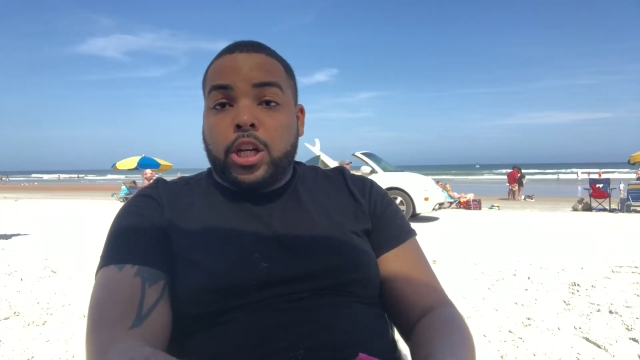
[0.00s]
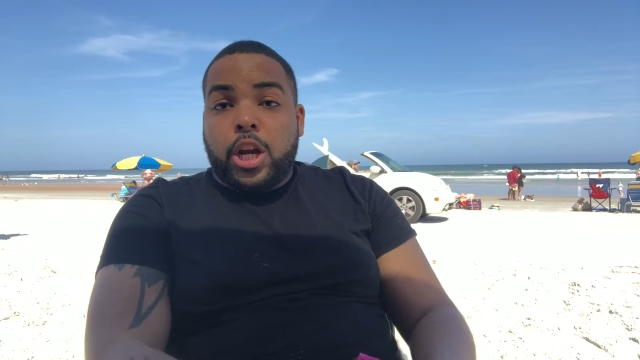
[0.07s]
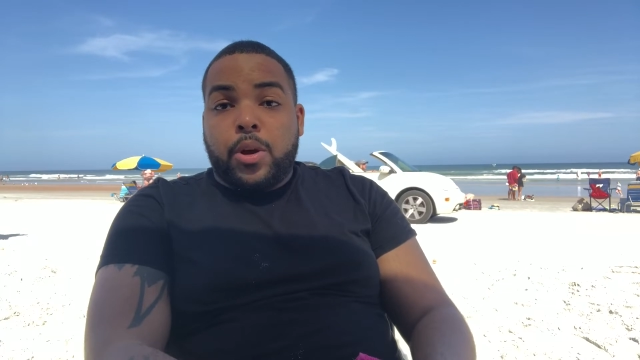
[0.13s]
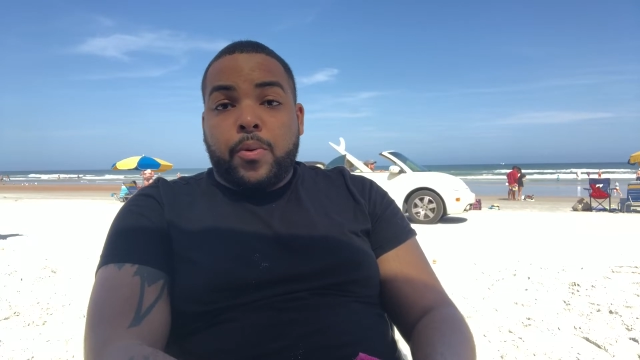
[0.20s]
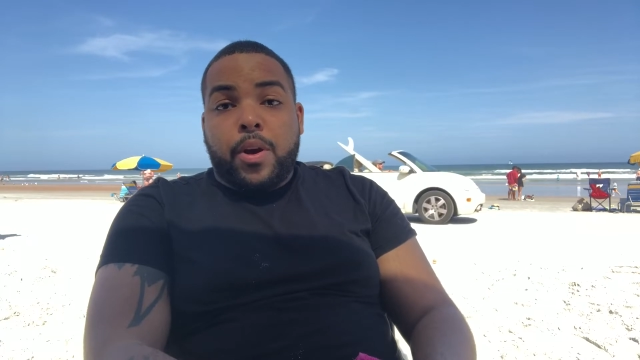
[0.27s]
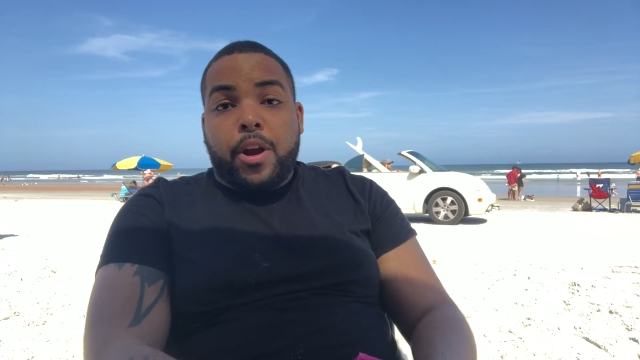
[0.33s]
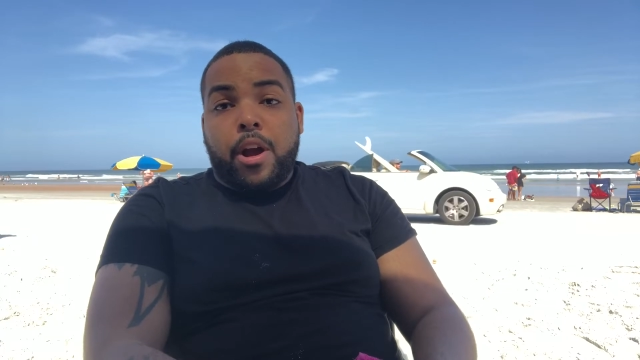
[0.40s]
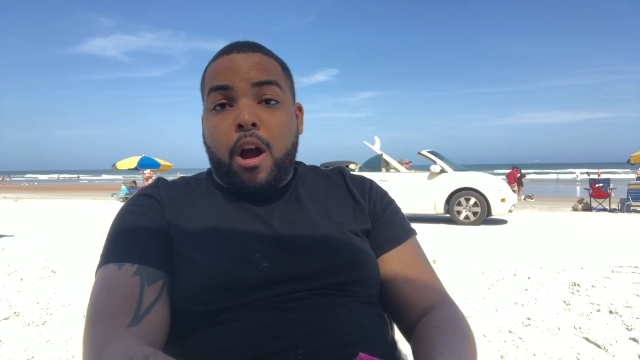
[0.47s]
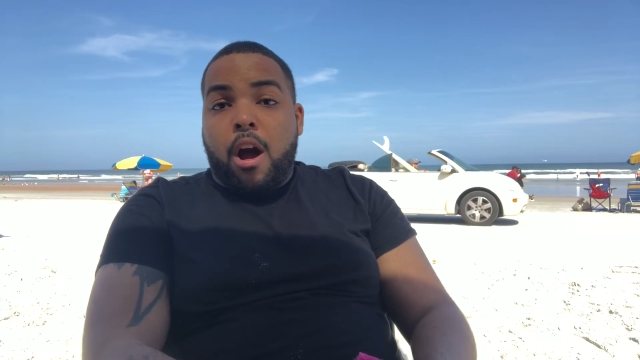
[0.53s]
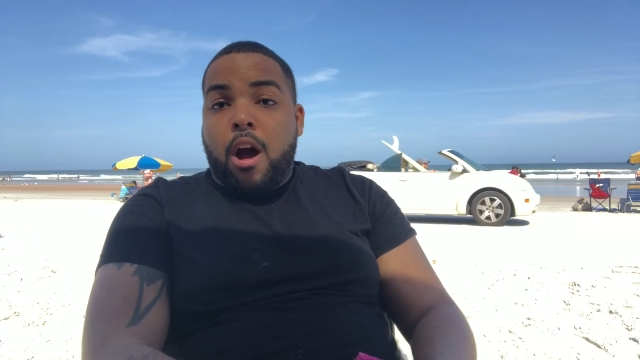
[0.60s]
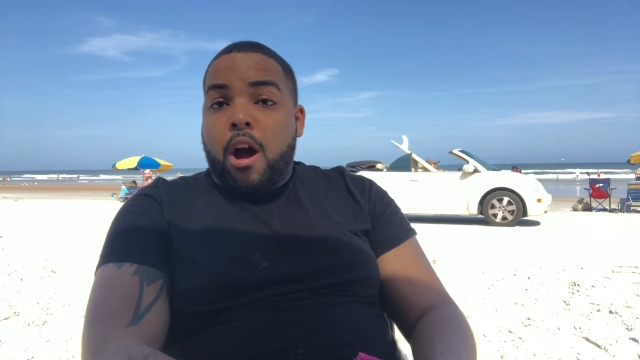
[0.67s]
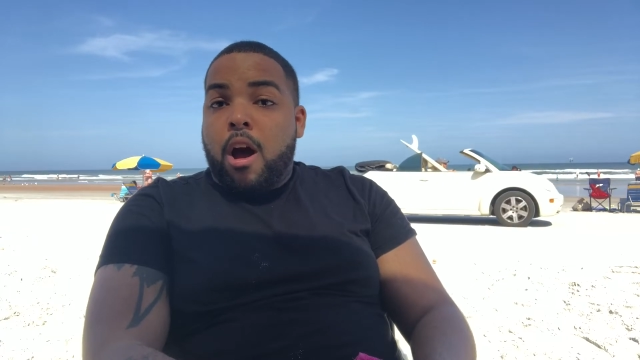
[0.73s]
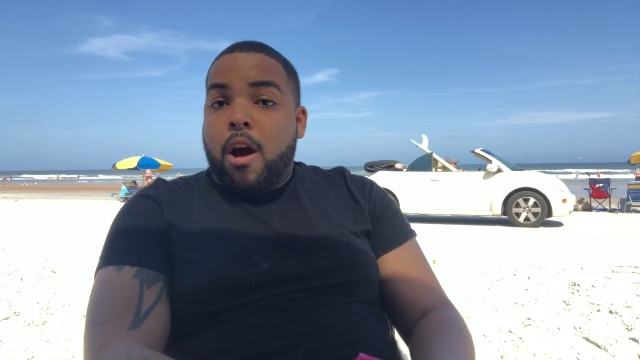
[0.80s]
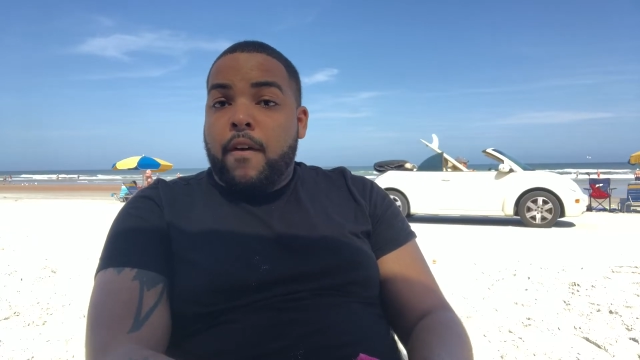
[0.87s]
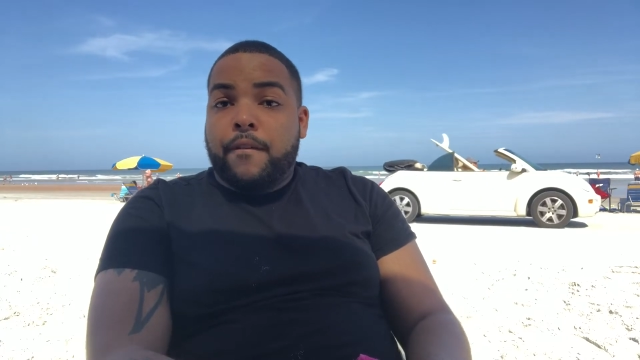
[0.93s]
January,
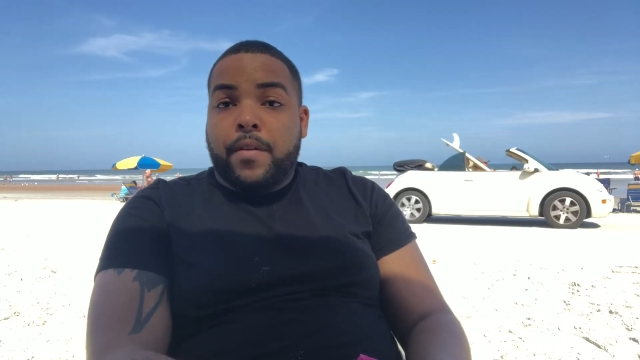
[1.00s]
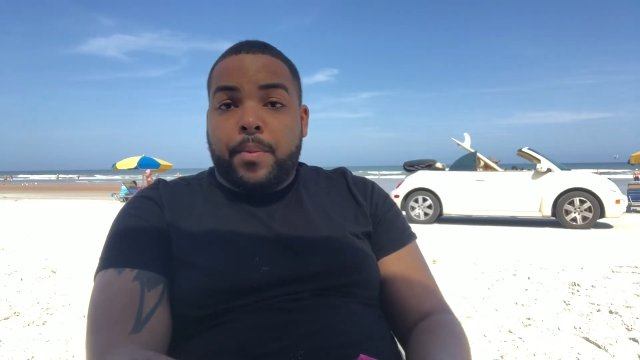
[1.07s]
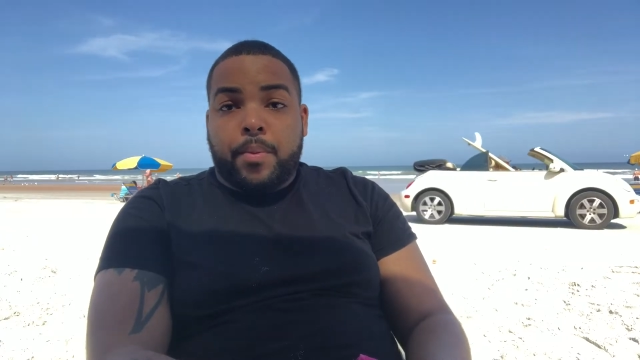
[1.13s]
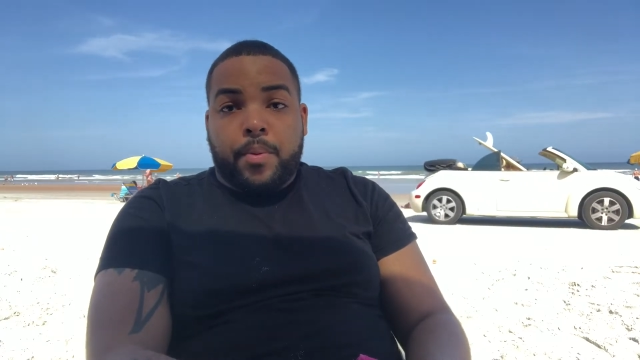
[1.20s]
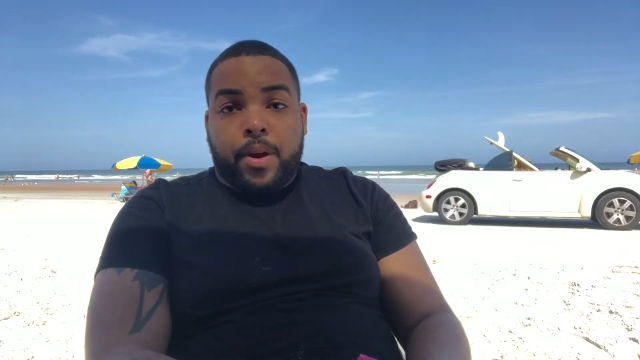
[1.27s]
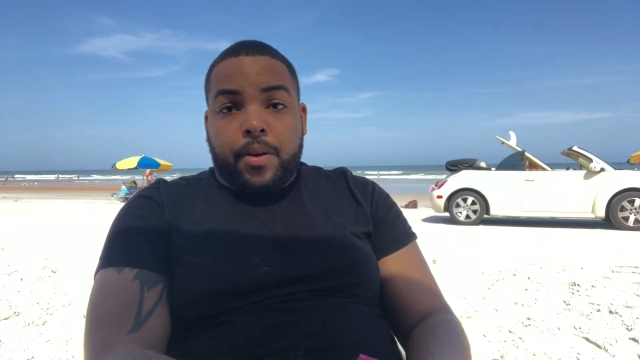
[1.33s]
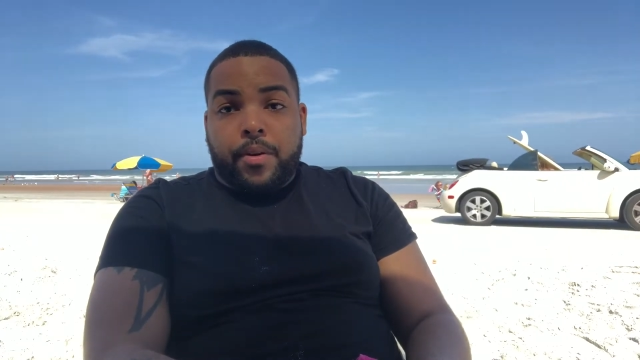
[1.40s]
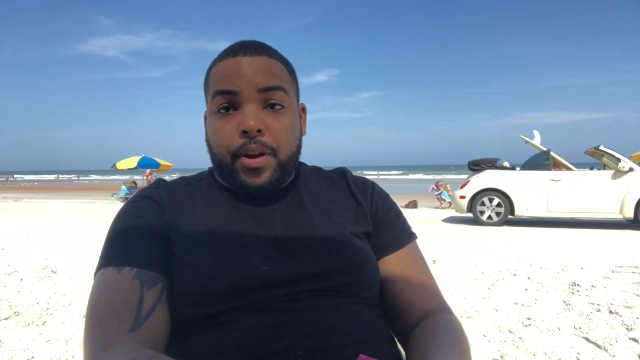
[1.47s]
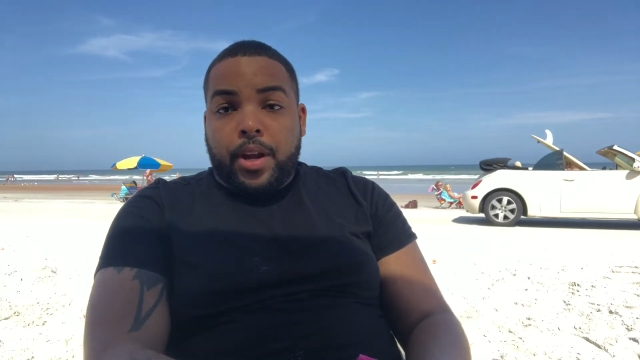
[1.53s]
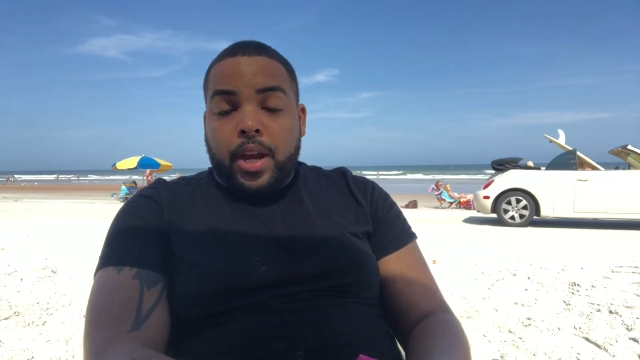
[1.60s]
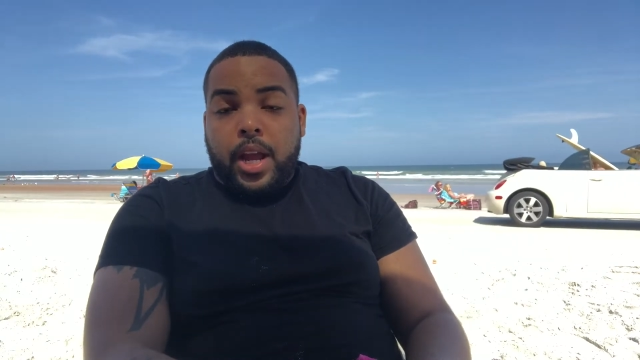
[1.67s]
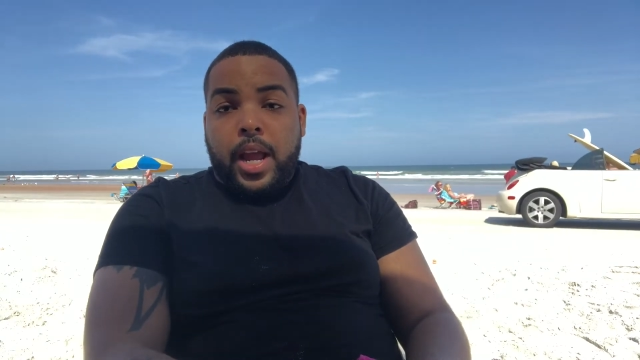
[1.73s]
all February.